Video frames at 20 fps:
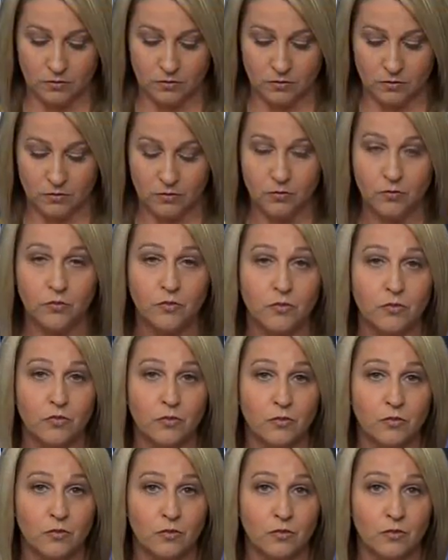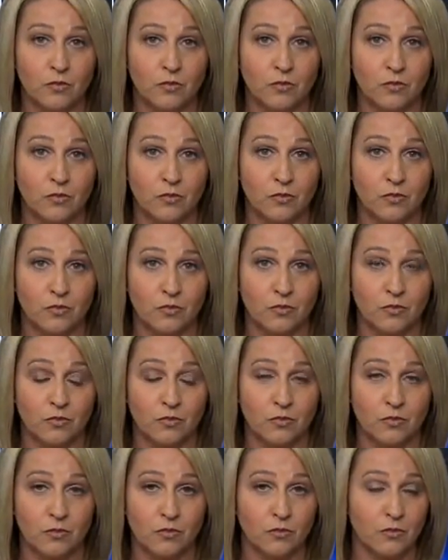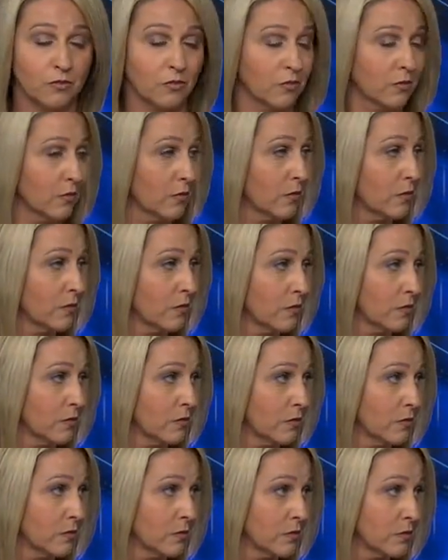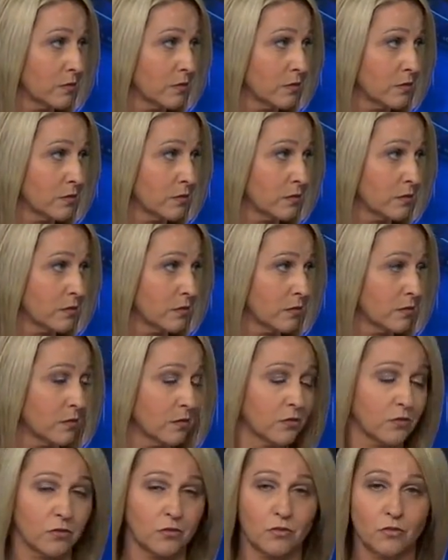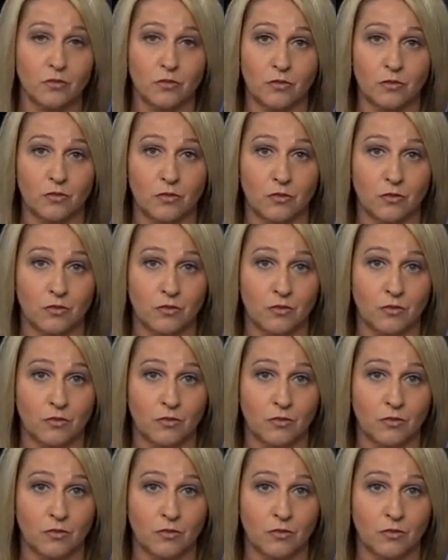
[no speech]